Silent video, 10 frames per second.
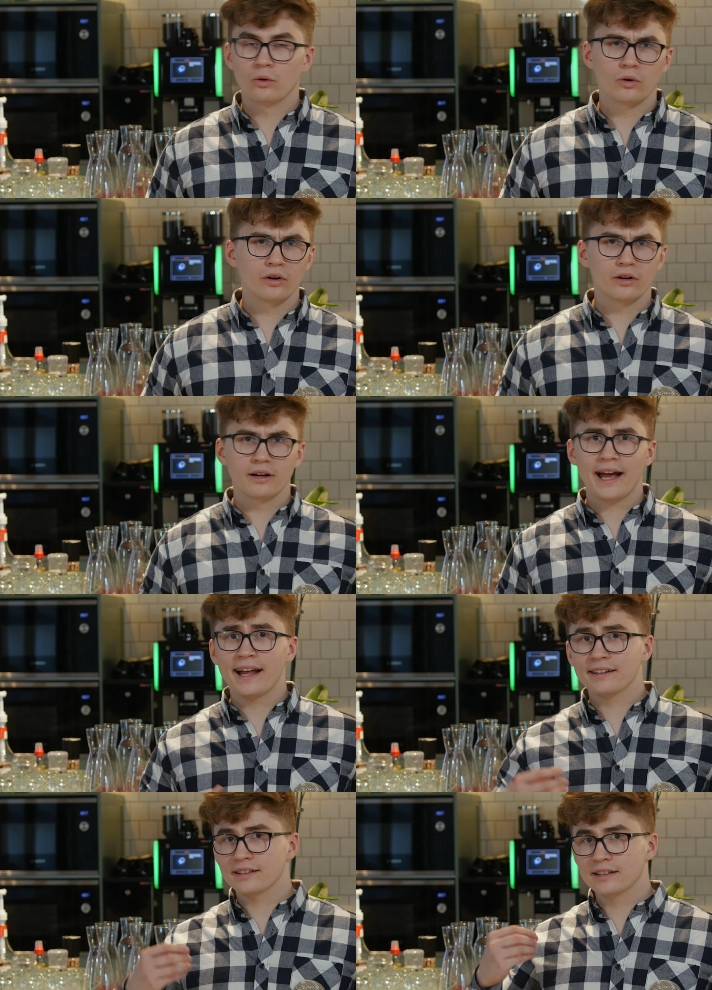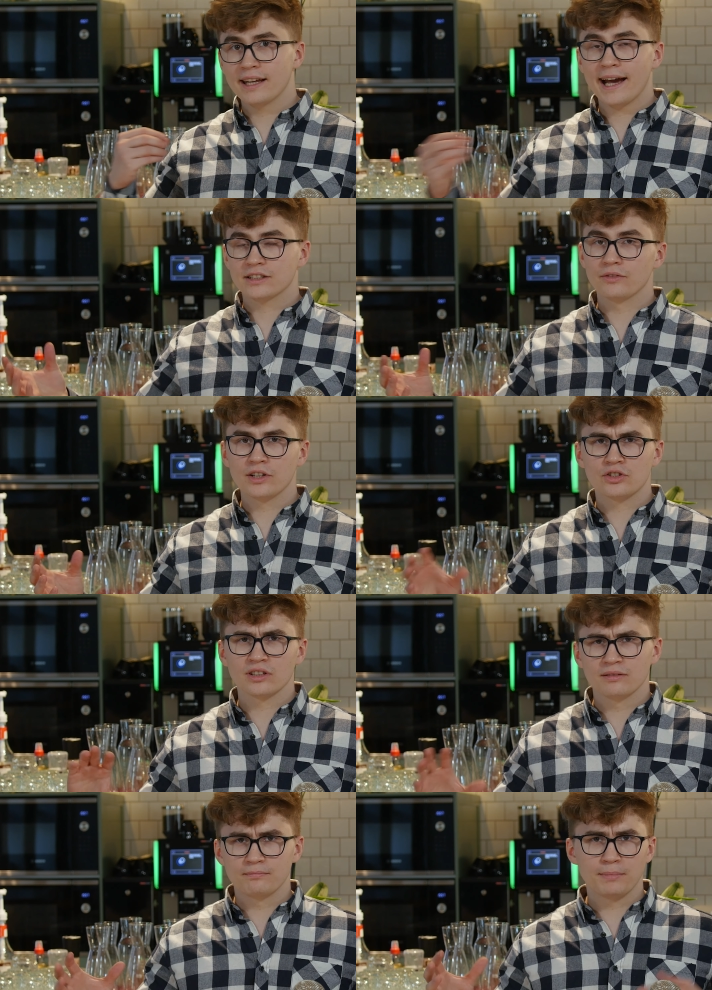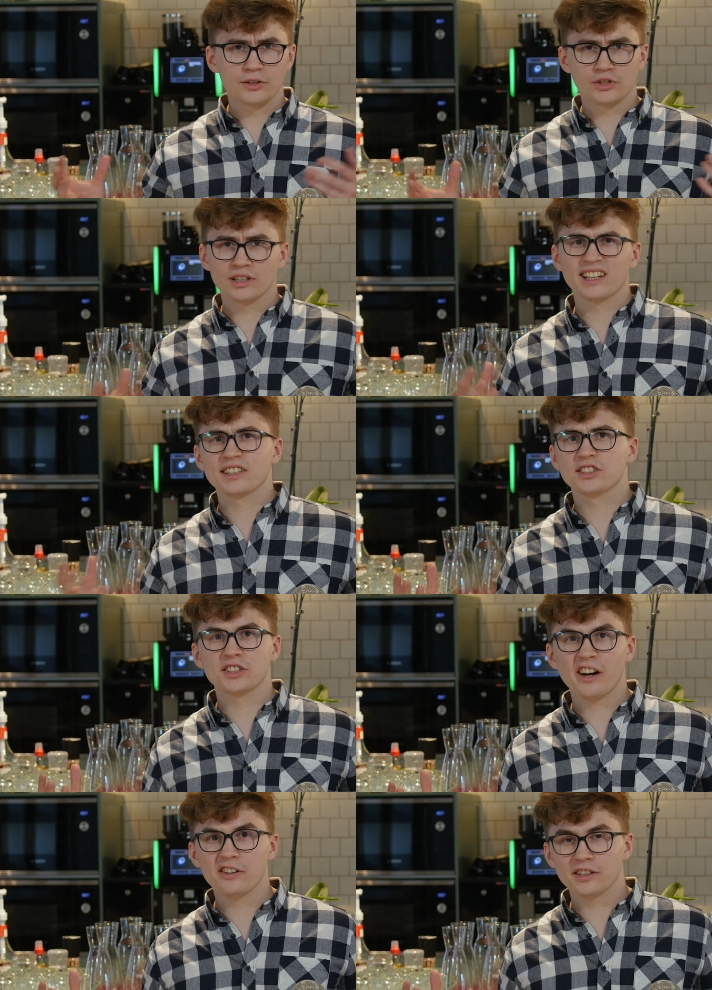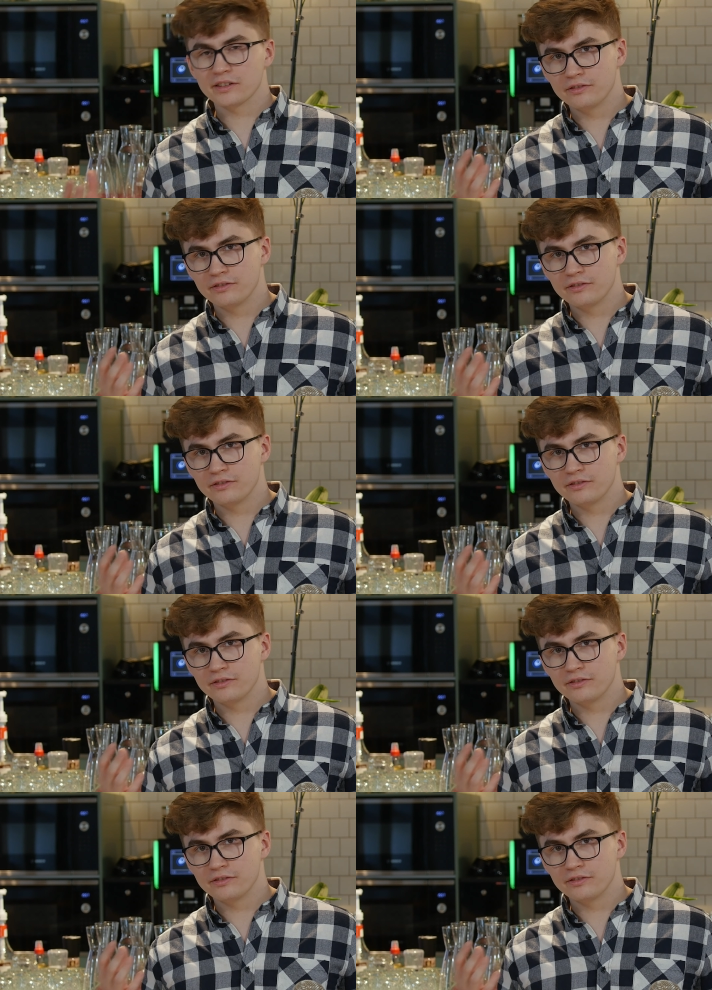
or adding an activation budget like a starting